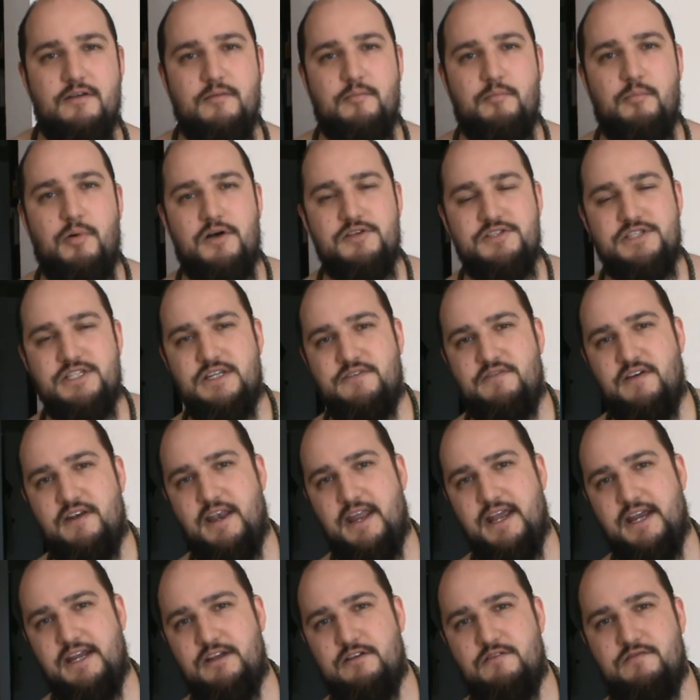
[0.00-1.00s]
positive and
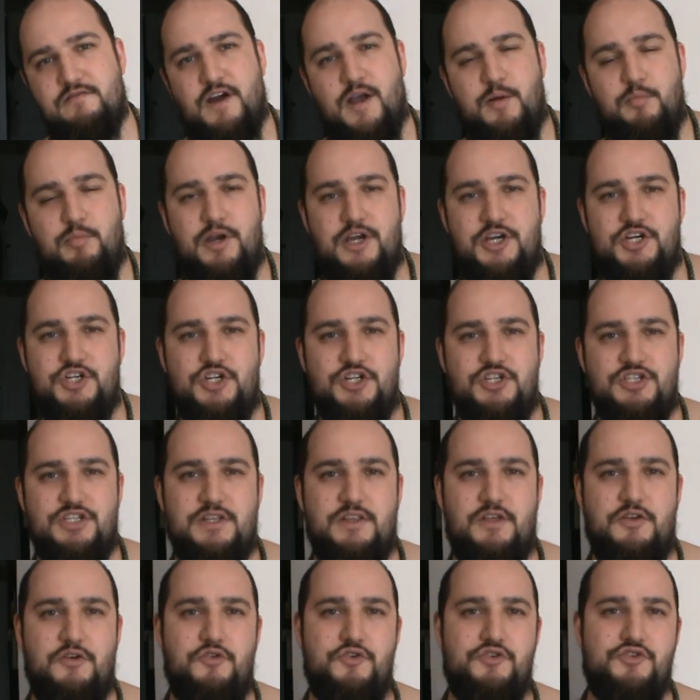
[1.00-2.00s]
negative vibrations and
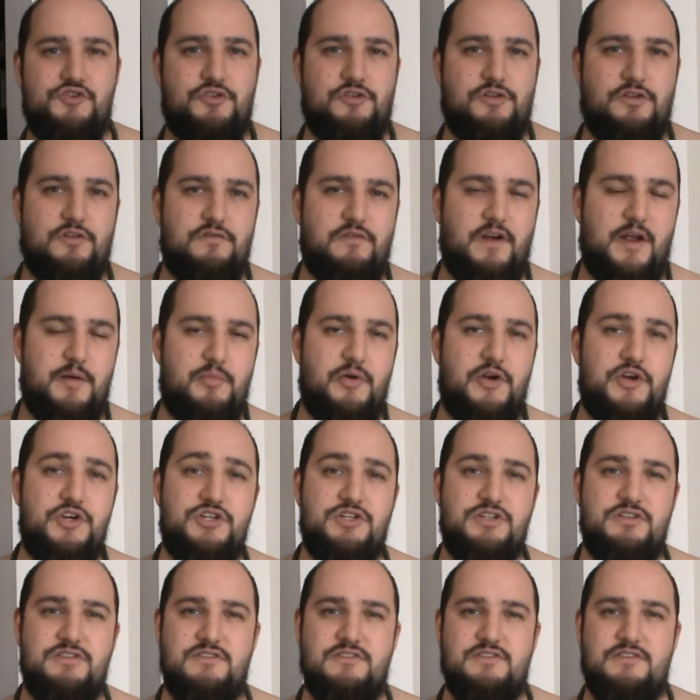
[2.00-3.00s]
the neutral
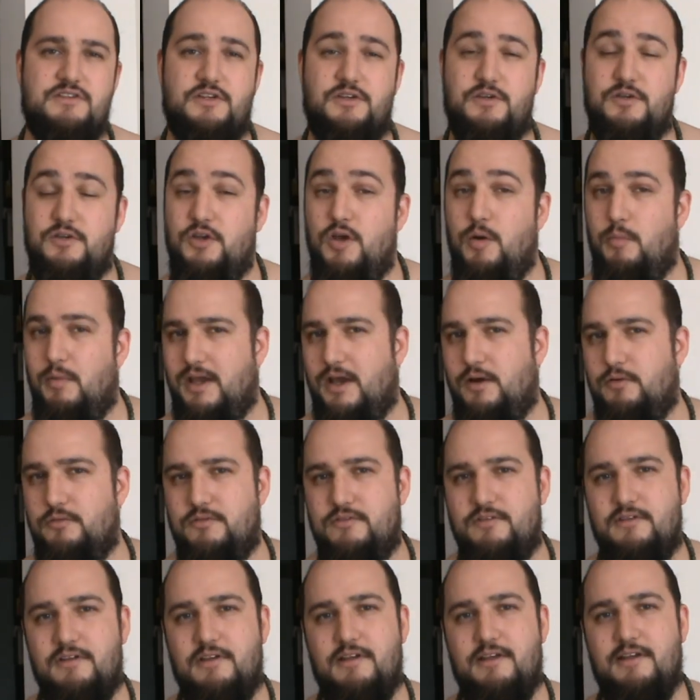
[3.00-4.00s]
vibrations coming
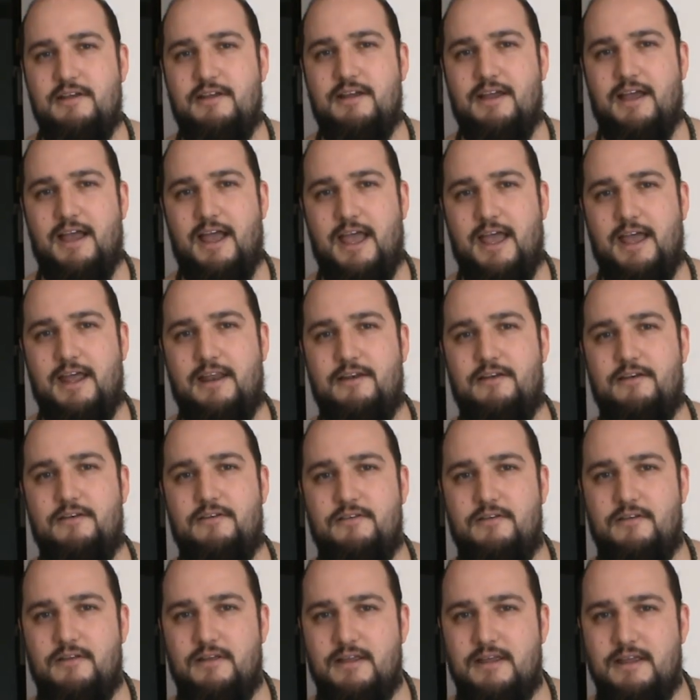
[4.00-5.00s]
out,
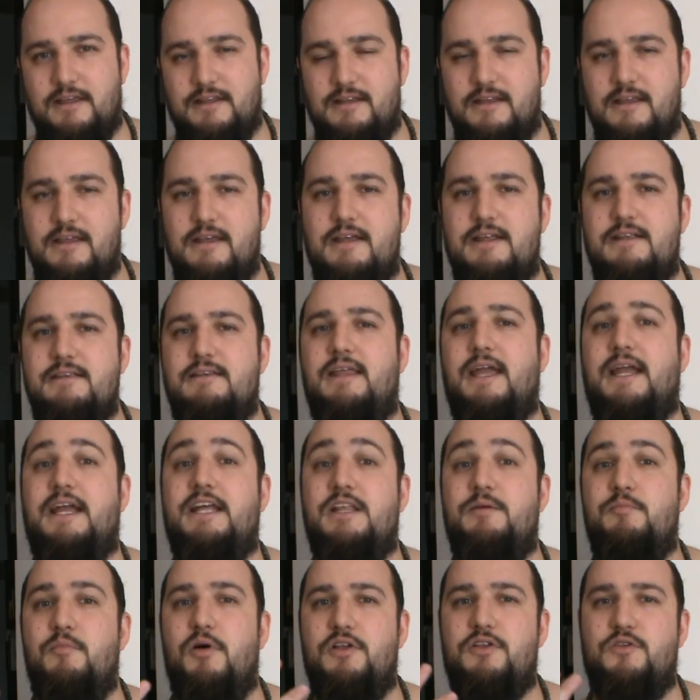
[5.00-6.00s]
and taking
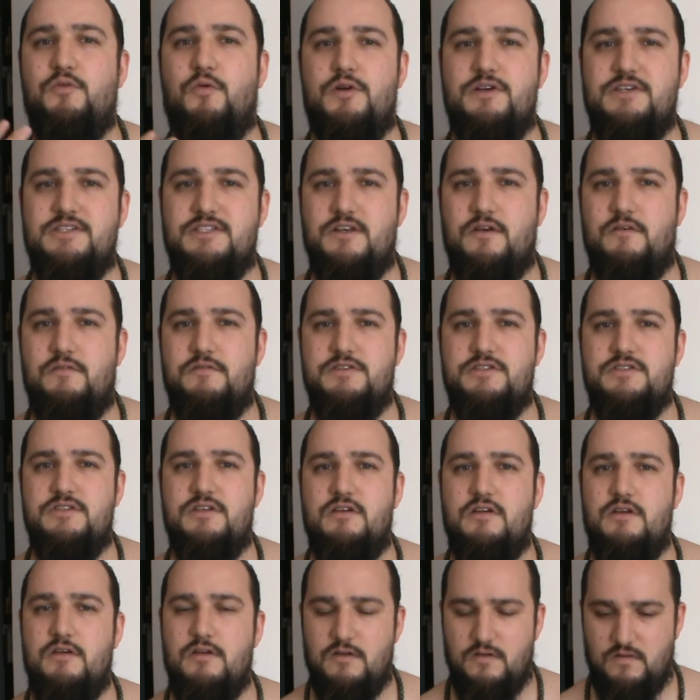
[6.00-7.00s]
them onto ourselves
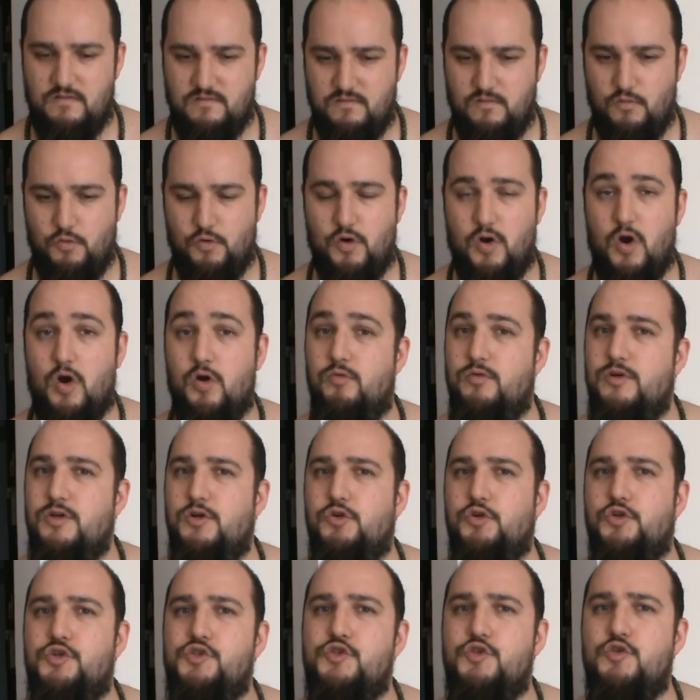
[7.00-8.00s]
for a
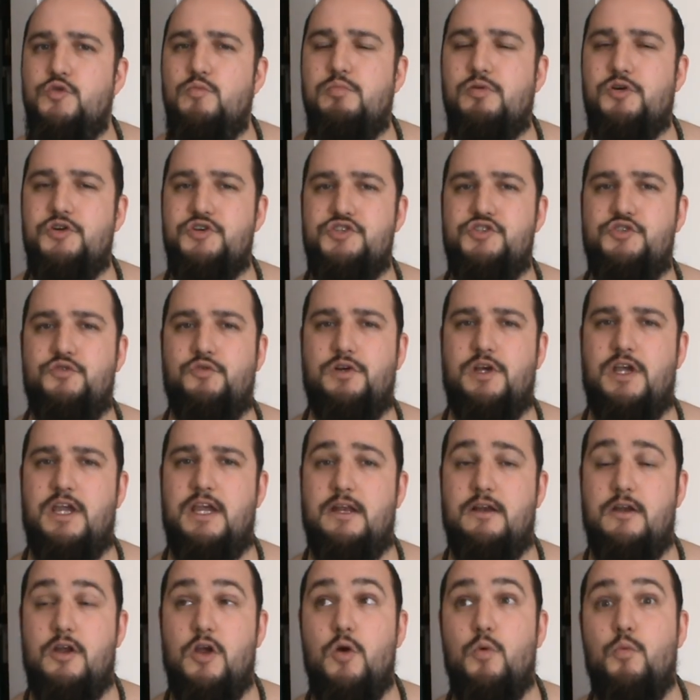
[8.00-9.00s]
real, true personal gain,
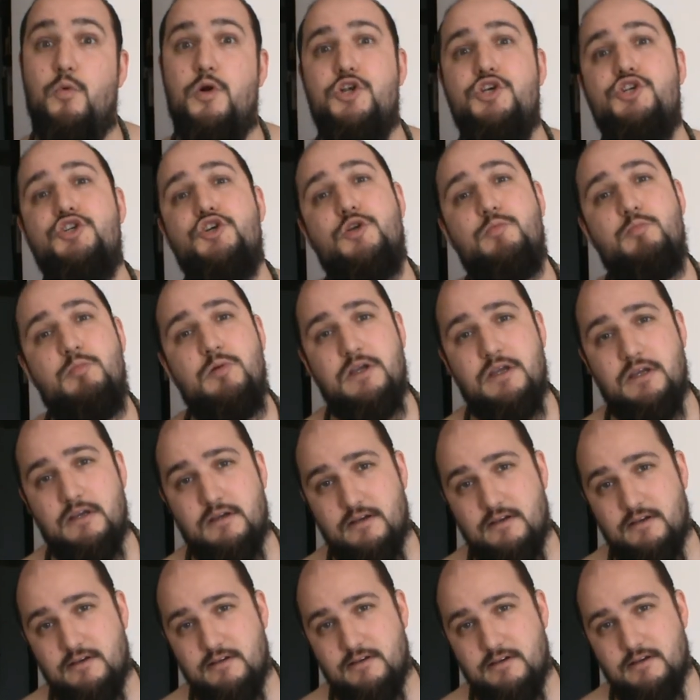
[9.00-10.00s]
which should be
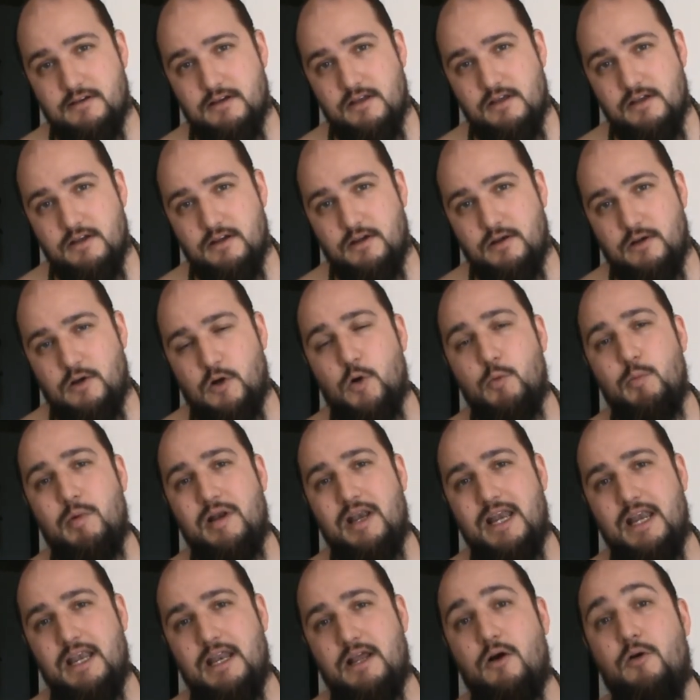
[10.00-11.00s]

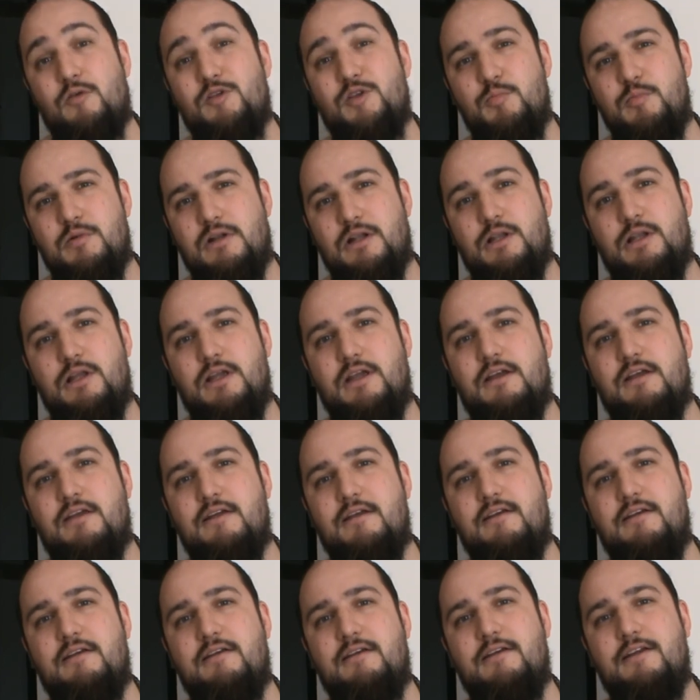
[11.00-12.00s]
culminating ultimately
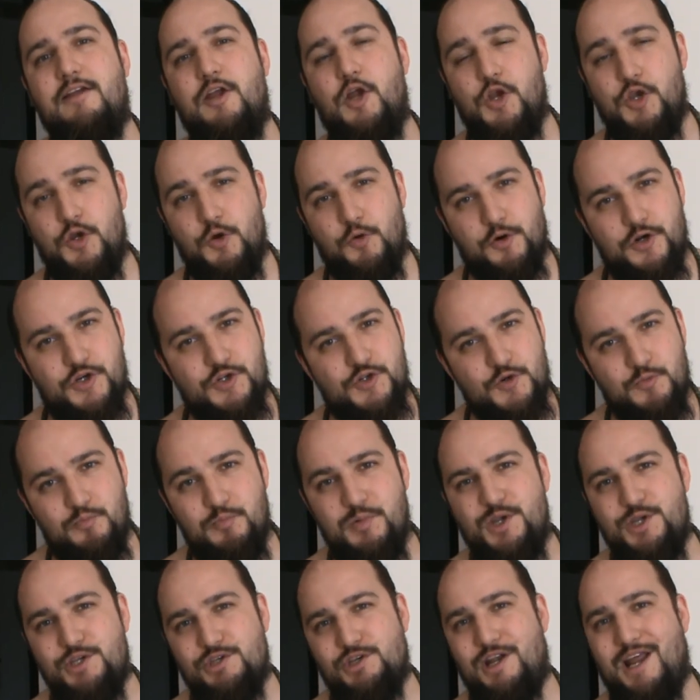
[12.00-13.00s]
in your true
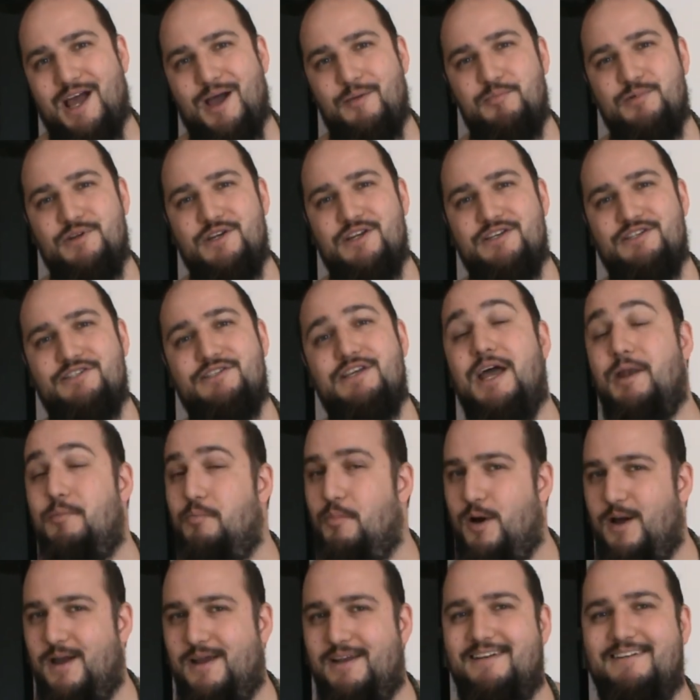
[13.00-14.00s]
peace and happiness and
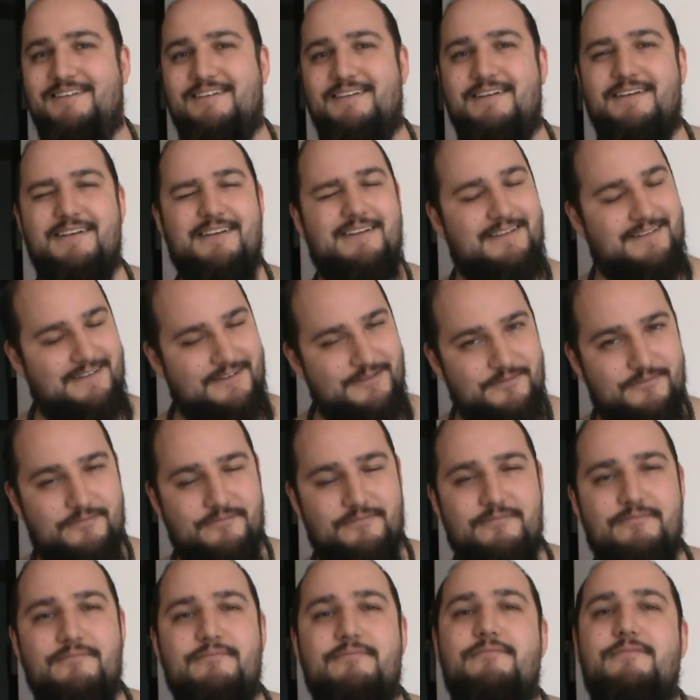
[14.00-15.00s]
mine.
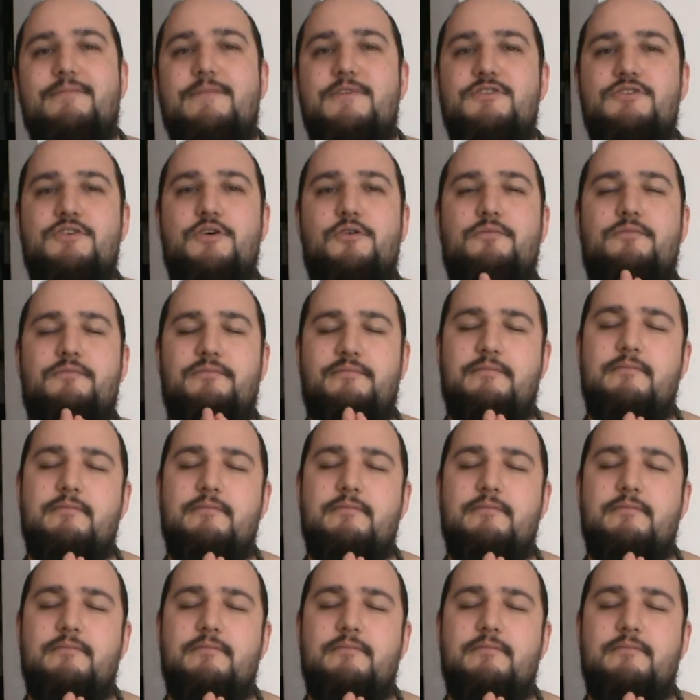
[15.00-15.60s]
So,